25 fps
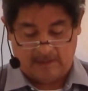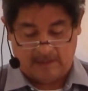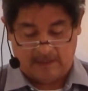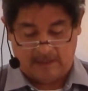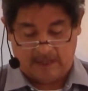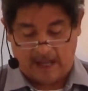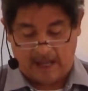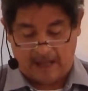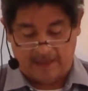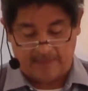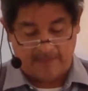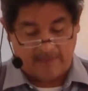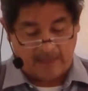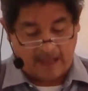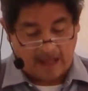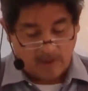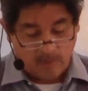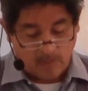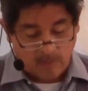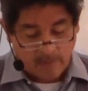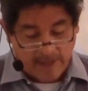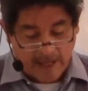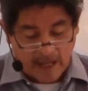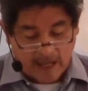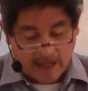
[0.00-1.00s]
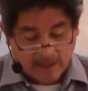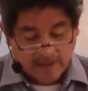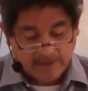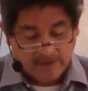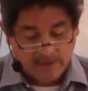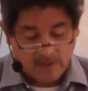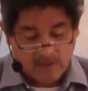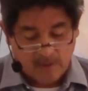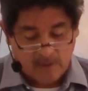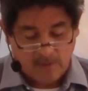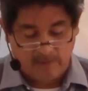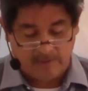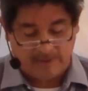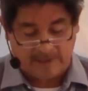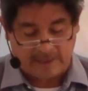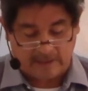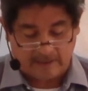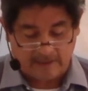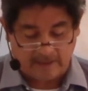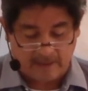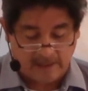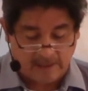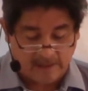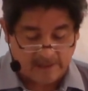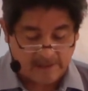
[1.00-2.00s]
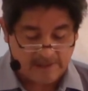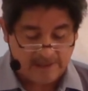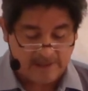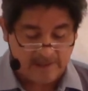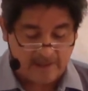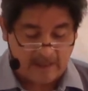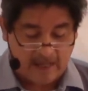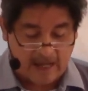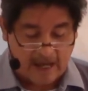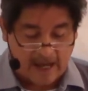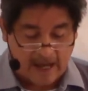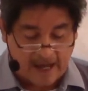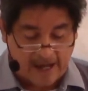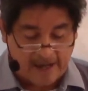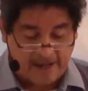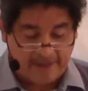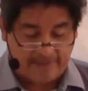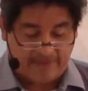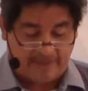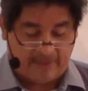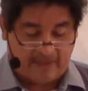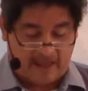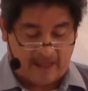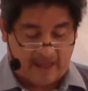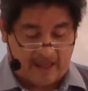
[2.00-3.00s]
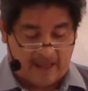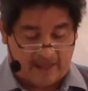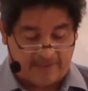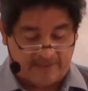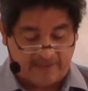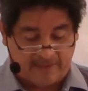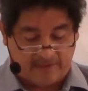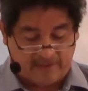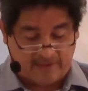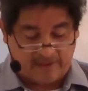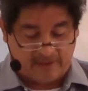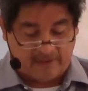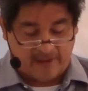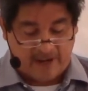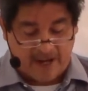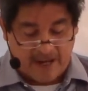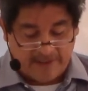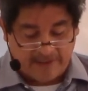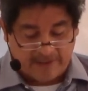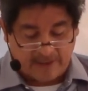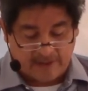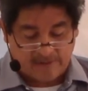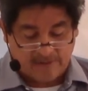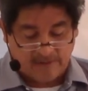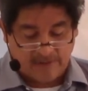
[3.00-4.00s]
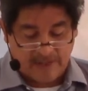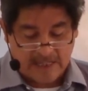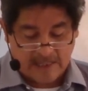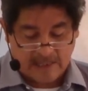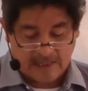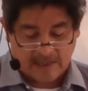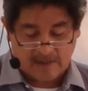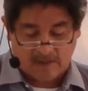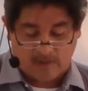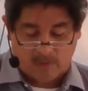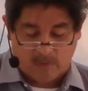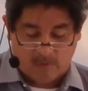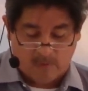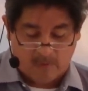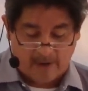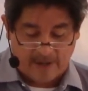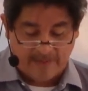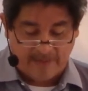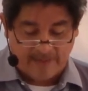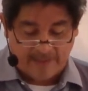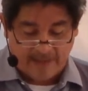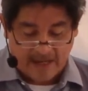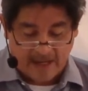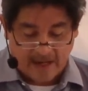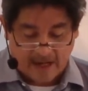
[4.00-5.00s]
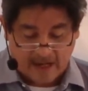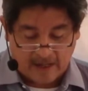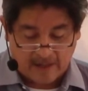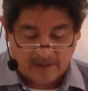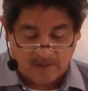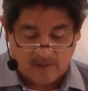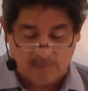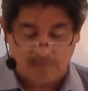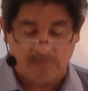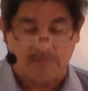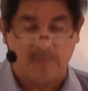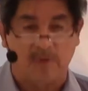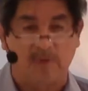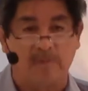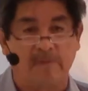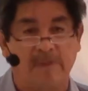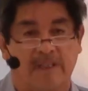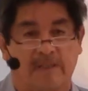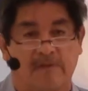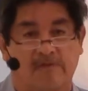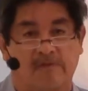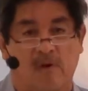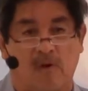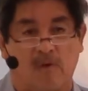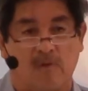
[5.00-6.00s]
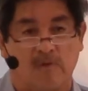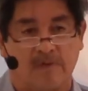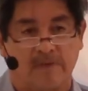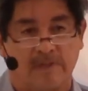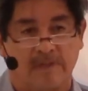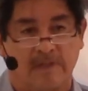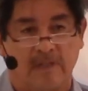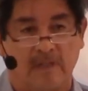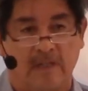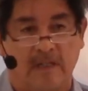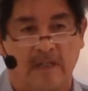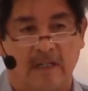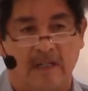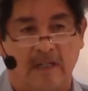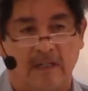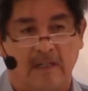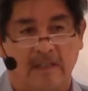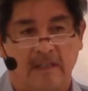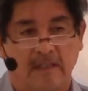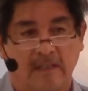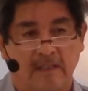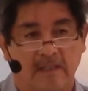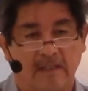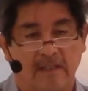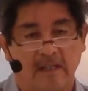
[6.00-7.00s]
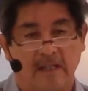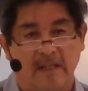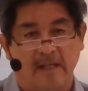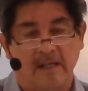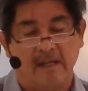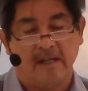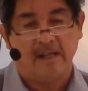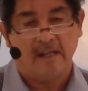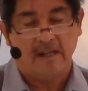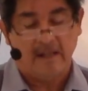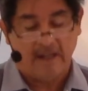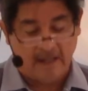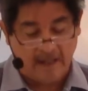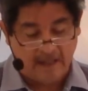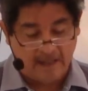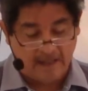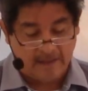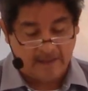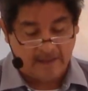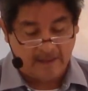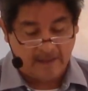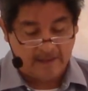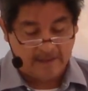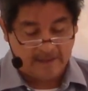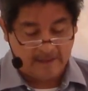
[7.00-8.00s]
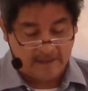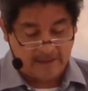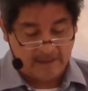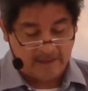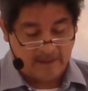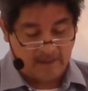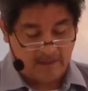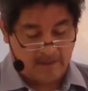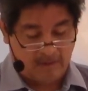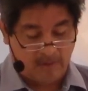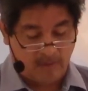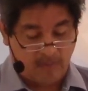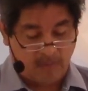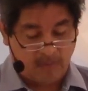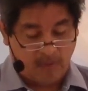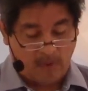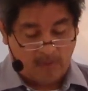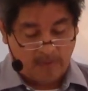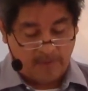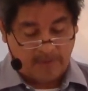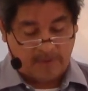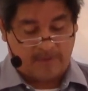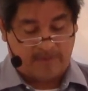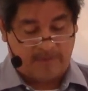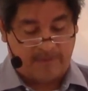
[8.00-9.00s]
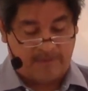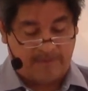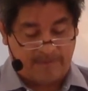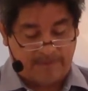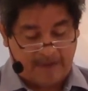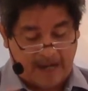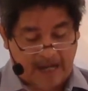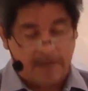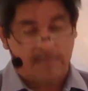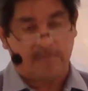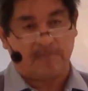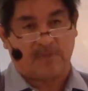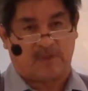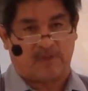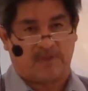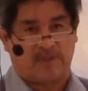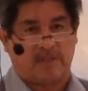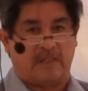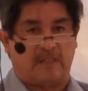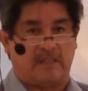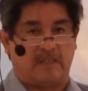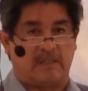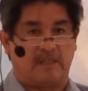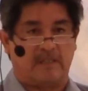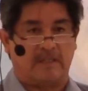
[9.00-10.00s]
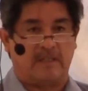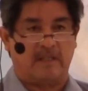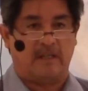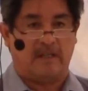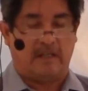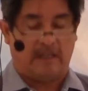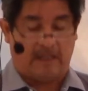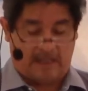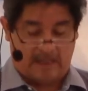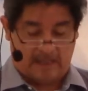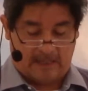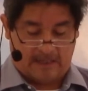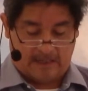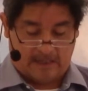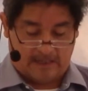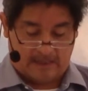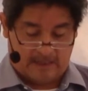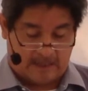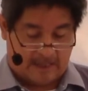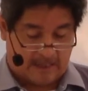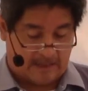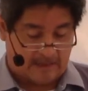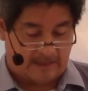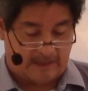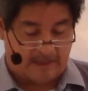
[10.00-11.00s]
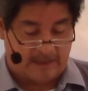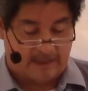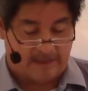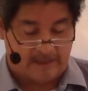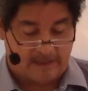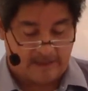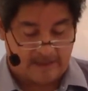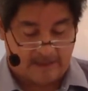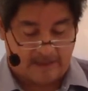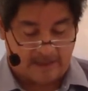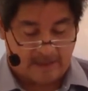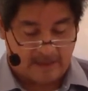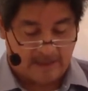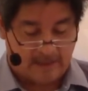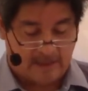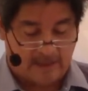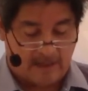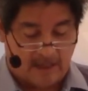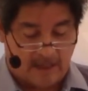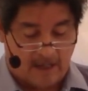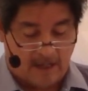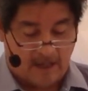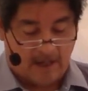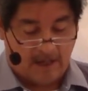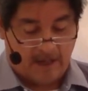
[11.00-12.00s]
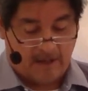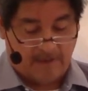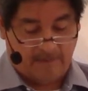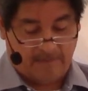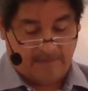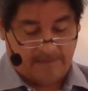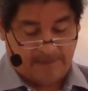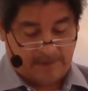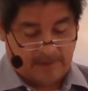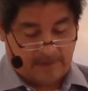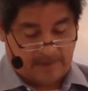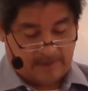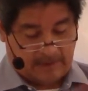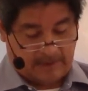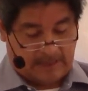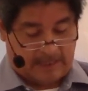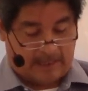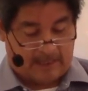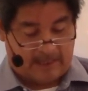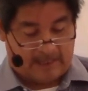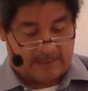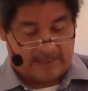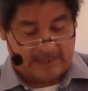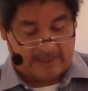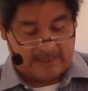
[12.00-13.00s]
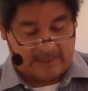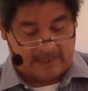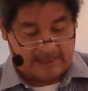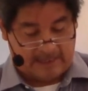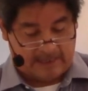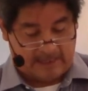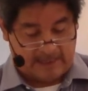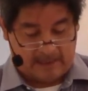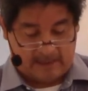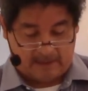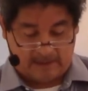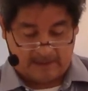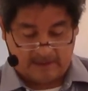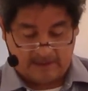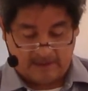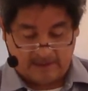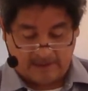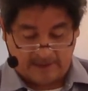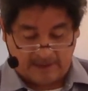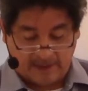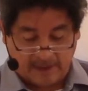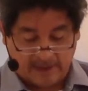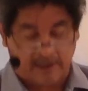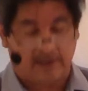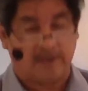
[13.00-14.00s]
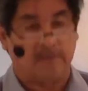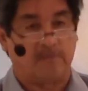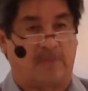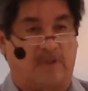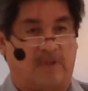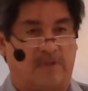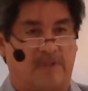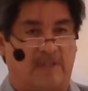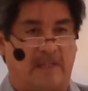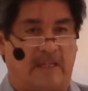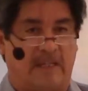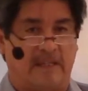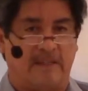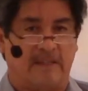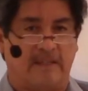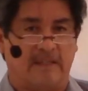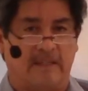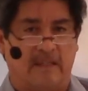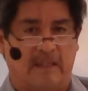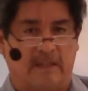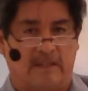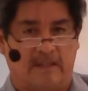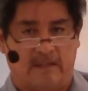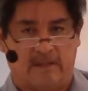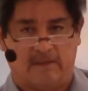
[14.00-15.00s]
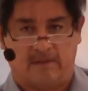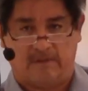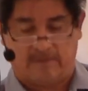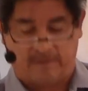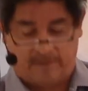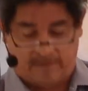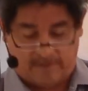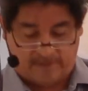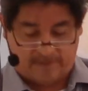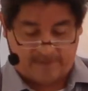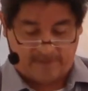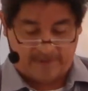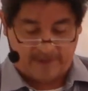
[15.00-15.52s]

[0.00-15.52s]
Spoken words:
and we all know that girls are at greater risk when they are in public roads. Yeah? The vote of 5% in 1986 for 30% of